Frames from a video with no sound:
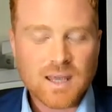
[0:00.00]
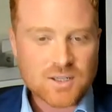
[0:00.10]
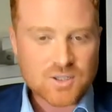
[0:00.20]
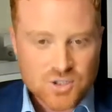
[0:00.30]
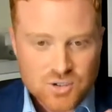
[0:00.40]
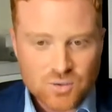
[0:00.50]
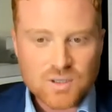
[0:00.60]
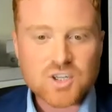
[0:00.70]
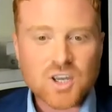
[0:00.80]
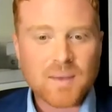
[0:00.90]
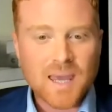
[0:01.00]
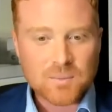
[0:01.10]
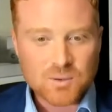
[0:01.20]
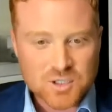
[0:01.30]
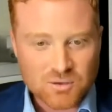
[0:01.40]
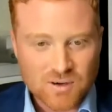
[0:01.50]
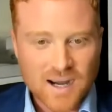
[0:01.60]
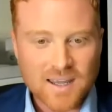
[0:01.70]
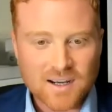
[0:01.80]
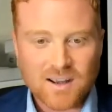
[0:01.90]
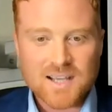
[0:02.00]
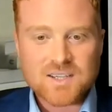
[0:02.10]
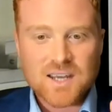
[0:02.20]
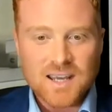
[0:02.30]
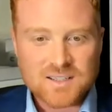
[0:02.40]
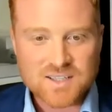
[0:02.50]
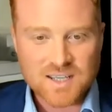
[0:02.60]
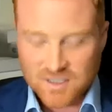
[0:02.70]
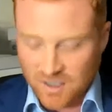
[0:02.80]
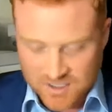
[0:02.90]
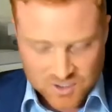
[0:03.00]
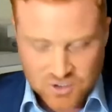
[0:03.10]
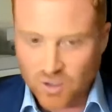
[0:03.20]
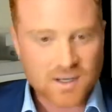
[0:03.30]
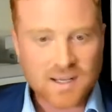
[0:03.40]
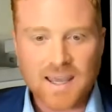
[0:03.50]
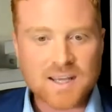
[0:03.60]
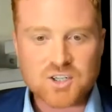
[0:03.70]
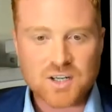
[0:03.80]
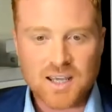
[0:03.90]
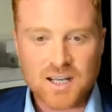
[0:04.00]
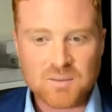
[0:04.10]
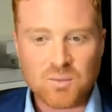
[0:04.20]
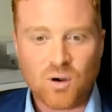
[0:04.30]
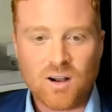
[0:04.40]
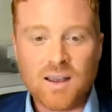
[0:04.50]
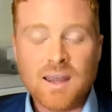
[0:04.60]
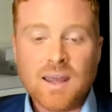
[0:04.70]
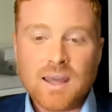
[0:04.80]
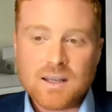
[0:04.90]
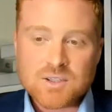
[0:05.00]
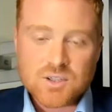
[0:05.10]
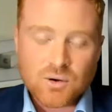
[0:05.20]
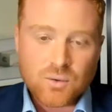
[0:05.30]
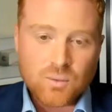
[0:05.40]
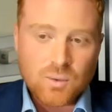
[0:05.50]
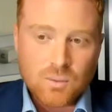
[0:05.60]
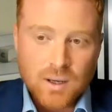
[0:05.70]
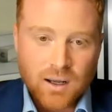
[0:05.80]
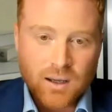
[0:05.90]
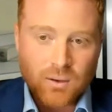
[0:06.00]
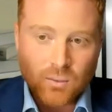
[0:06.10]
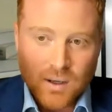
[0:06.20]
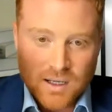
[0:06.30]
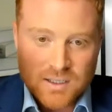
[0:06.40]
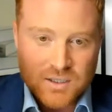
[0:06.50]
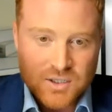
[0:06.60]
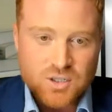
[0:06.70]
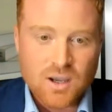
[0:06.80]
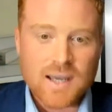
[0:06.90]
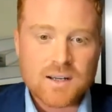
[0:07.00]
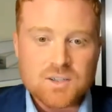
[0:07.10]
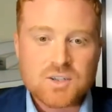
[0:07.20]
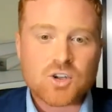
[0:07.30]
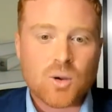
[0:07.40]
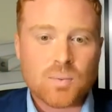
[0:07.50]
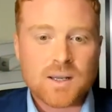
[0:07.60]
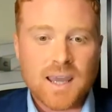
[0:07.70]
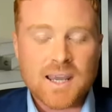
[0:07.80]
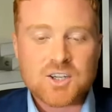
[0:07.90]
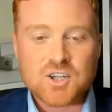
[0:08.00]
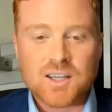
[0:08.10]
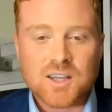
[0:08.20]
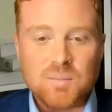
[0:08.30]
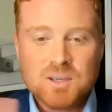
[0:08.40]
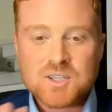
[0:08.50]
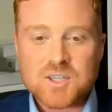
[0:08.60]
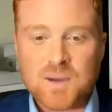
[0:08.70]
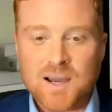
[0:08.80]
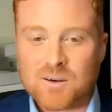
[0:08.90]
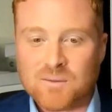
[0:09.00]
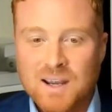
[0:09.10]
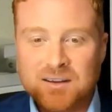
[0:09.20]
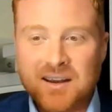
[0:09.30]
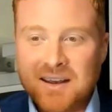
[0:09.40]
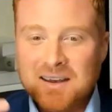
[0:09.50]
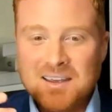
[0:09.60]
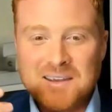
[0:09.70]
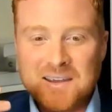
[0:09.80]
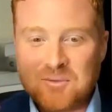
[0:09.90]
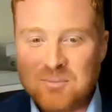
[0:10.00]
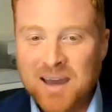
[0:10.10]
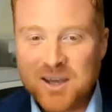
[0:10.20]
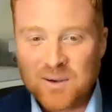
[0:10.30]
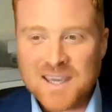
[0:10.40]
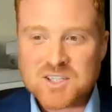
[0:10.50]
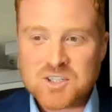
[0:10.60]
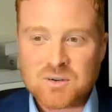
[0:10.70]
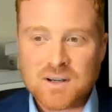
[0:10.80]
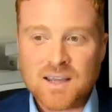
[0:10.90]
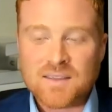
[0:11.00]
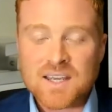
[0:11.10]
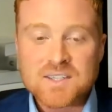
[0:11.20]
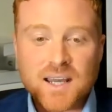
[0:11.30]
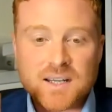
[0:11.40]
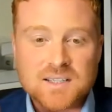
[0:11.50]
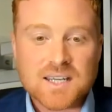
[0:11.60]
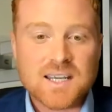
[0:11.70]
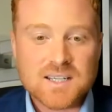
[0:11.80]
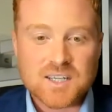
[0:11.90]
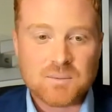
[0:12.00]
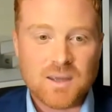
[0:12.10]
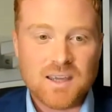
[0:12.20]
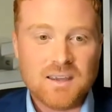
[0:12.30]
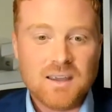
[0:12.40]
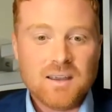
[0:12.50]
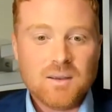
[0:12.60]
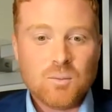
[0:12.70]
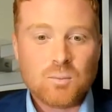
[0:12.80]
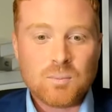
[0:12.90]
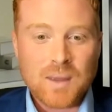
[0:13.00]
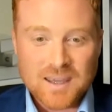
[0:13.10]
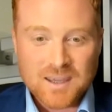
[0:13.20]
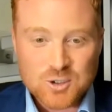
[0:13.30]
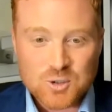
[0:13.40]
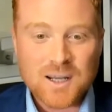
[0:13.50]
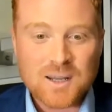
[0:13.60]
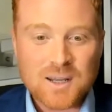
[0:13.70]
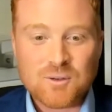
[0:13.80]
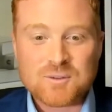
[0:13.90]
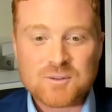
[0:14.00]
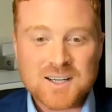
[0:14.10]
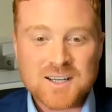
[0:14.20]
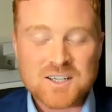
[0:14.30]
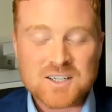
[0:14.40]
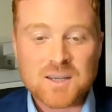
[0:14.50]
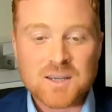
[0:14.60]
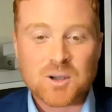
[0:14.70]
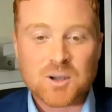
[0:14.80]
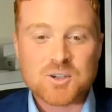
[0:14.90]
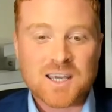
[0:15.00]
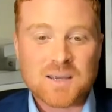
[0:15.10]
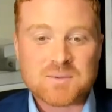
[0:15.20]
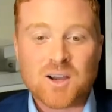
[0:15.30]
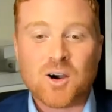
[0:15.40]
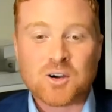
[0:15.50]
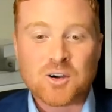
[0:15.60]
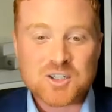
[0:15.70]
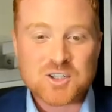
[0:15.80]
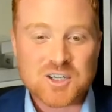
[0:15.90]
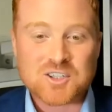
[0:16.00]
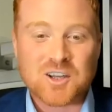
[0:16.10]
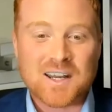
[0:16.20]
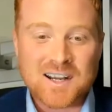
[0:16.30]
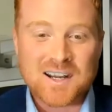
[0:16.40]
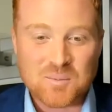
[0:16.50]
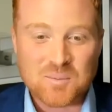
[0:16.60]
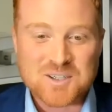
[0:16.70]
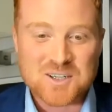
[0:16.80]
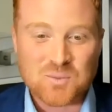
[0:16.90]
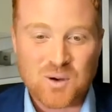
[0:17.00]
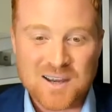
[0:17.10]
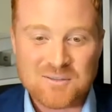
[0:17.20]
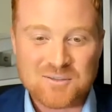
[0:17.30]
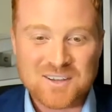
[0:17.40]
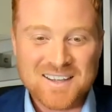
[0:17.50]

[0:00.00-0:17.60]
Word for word: As soon as I'm able to recognize it and see it, I just don't engage in it anymore. And so when I when I decided to stop engaging in the business partner, in fact, if May or Esther in here, they started teasing me back in 2015 and 16 because they kept saying, "Oh, Chris, you're just getting another business wife."